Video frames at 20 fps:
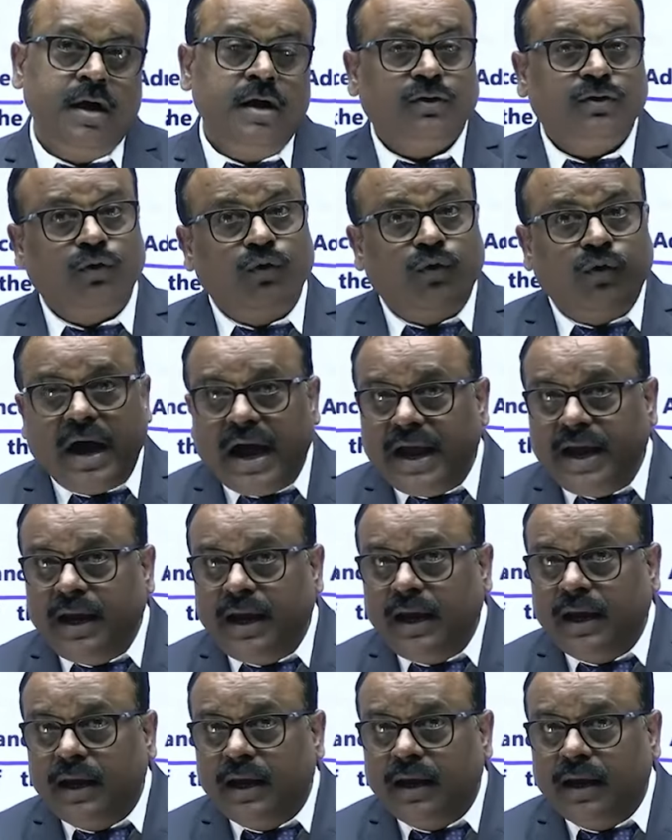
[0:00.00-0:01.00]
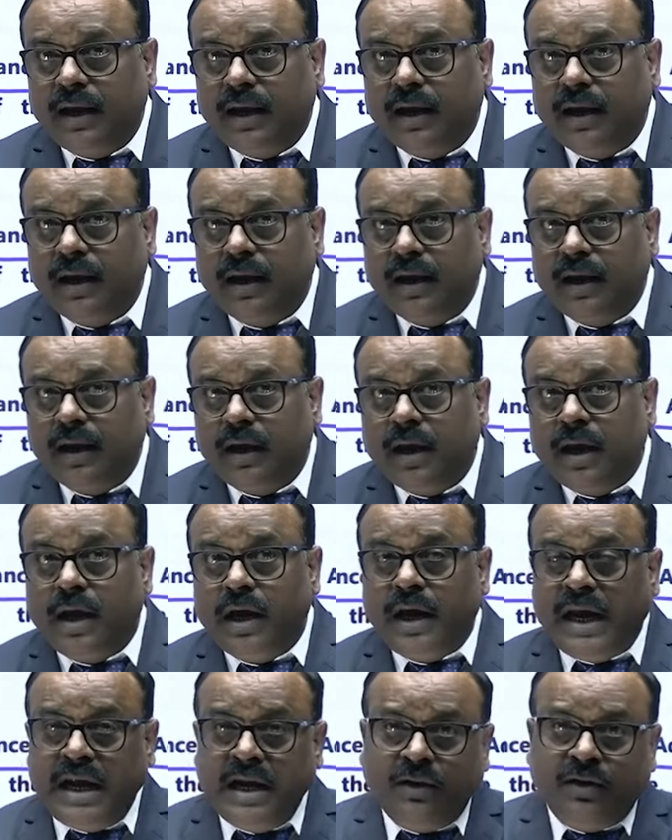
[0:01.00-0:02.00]
So why?
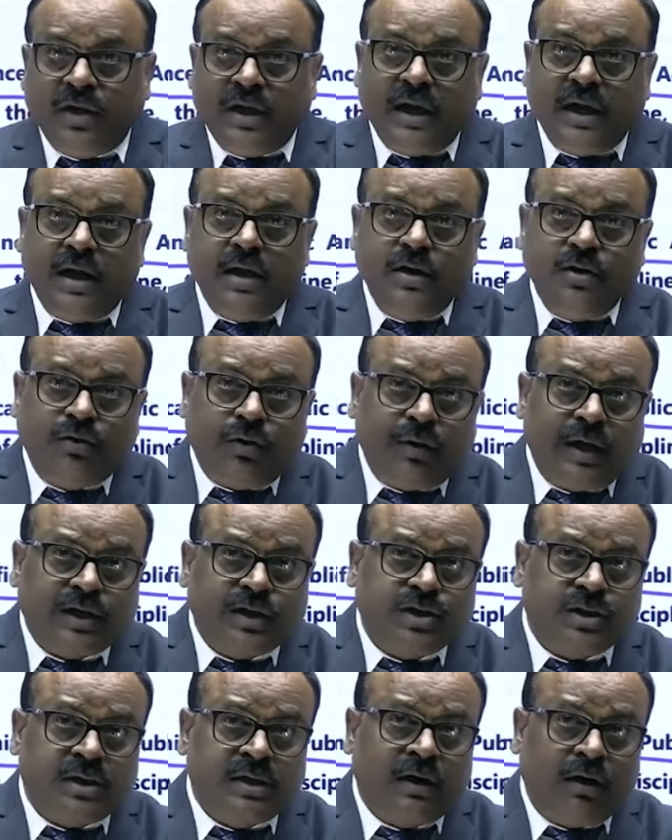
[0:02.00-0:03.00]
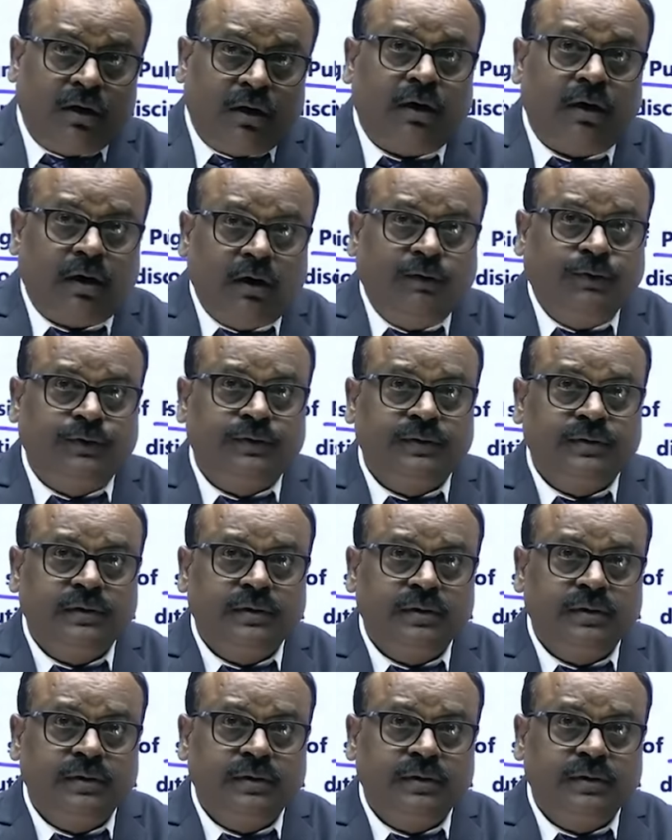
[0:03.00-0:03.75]
In the introduction of